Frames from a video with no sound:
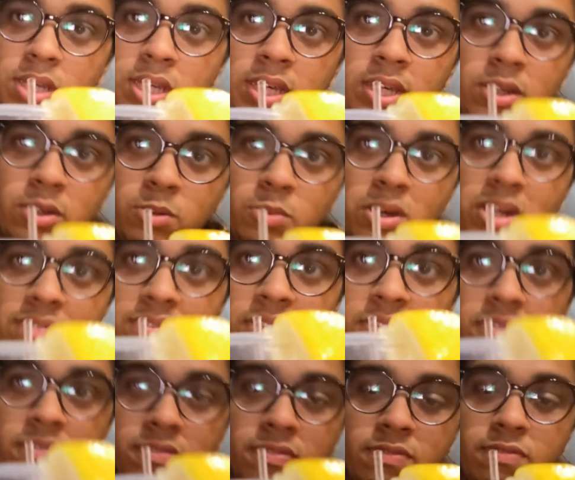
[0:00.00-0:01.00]
me, or
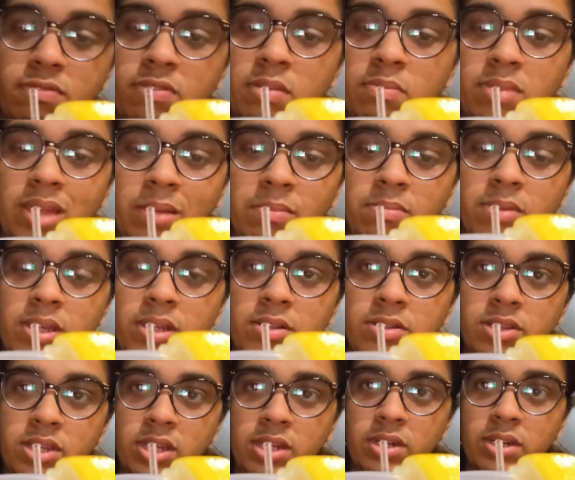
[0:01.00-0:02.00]
whatever the flip that
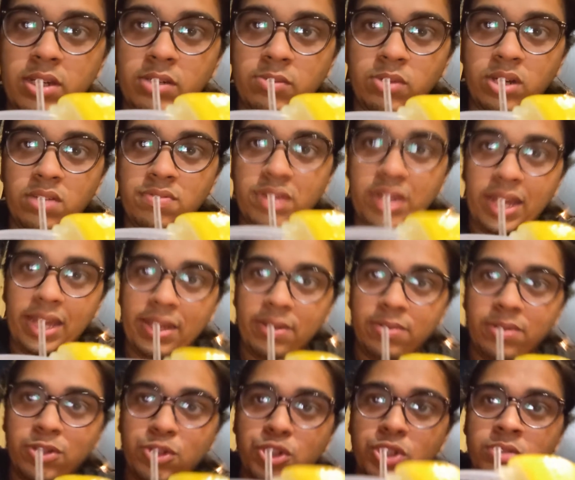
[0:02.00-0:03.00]
means in whatever
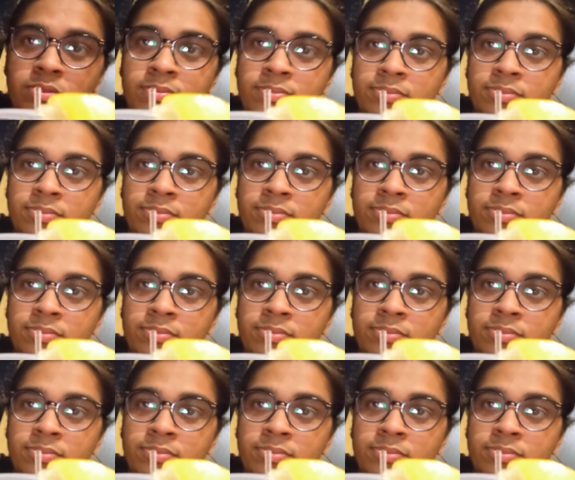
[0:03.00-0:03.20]
language.